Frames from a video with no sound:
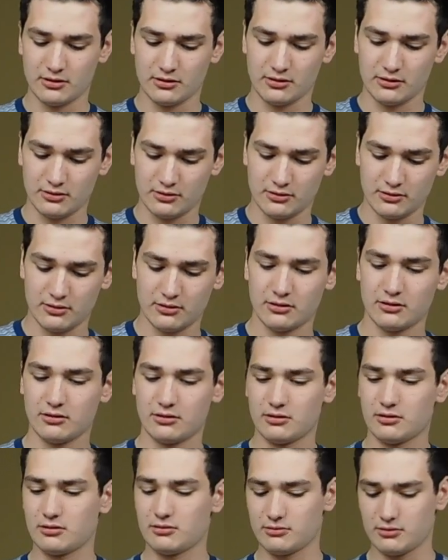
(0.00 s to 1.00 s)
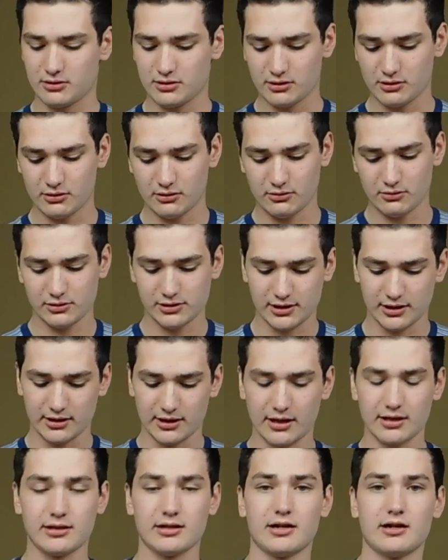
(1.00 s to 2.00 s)
There we go. Set
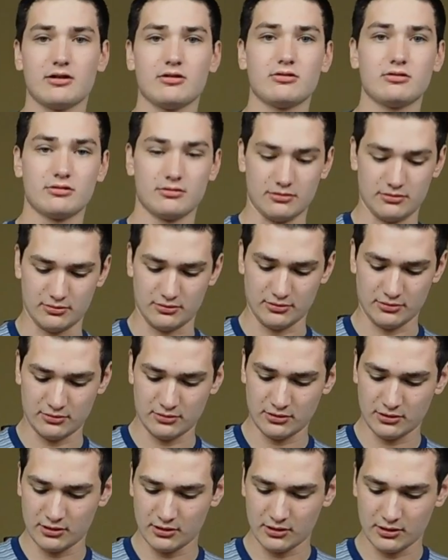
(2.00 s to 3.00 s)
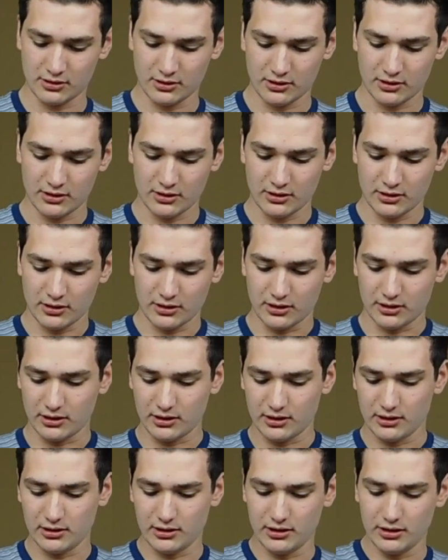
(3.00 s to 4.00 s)
that down. And
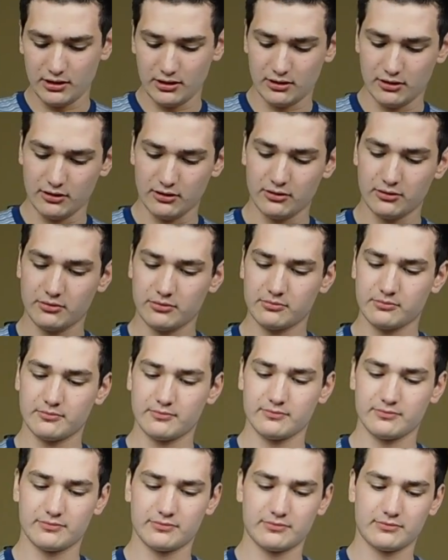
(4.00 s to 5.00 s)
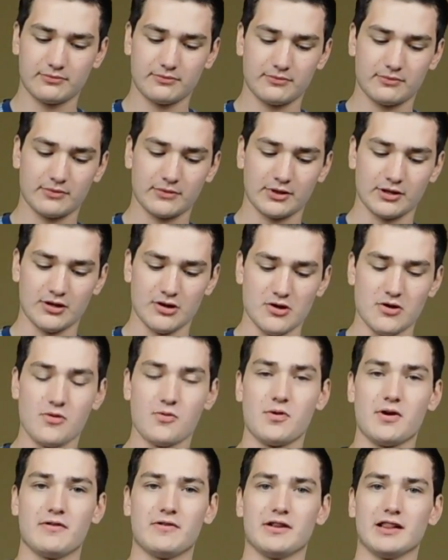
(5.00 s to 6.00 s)
in here,
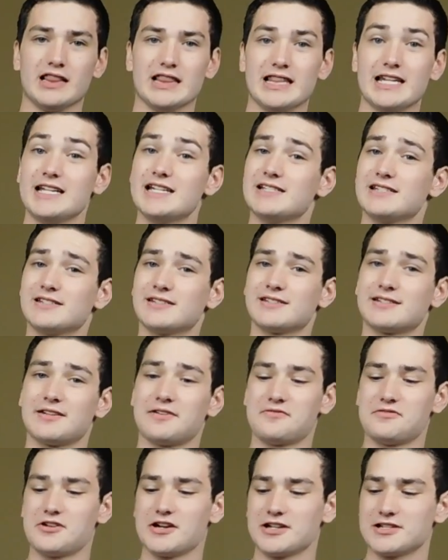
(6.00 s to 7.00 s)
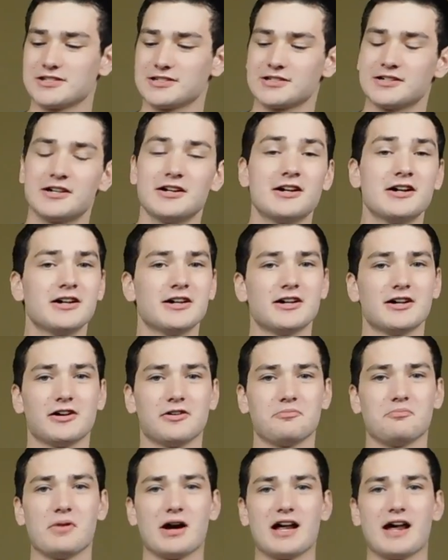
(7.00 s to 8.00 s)
we have a lens. If you guys
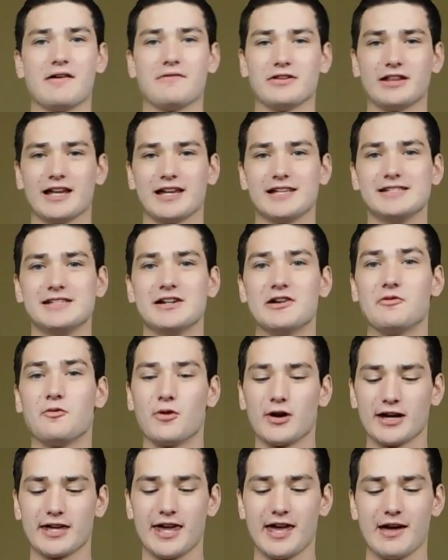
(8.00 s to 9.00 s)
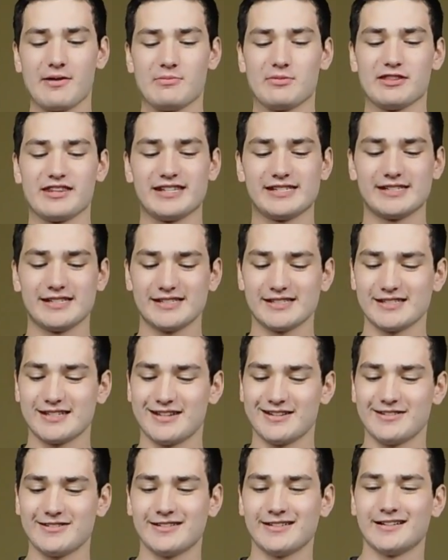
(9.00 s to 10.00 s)
might have an idea of what camera this is
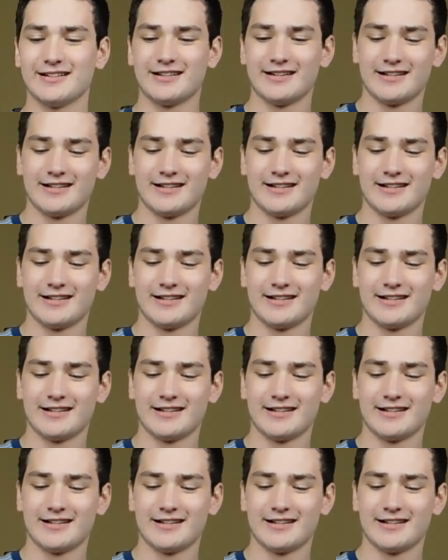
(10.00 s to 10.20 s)
now.